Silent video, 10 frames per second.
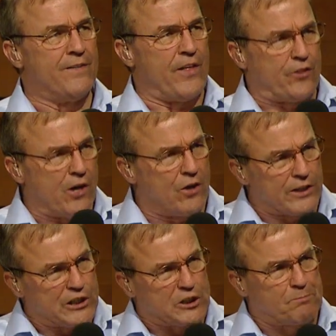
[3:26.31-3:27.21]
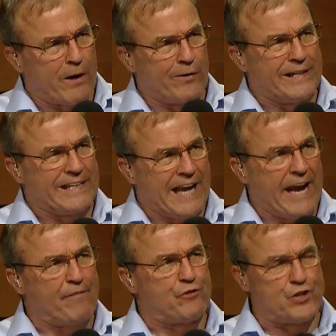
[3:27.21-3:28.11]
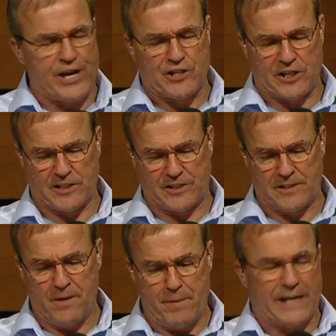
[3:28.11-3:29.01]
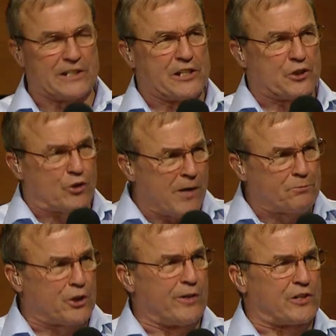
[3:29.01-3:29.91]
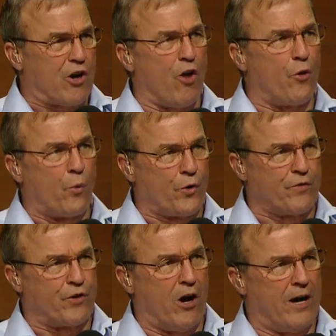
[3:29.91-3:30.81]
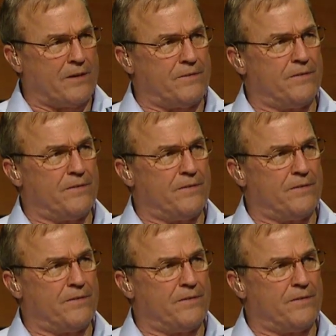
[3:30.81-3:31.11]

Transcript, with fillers: that the Holy Spirit gave Jesus because the scripture is called the Word of God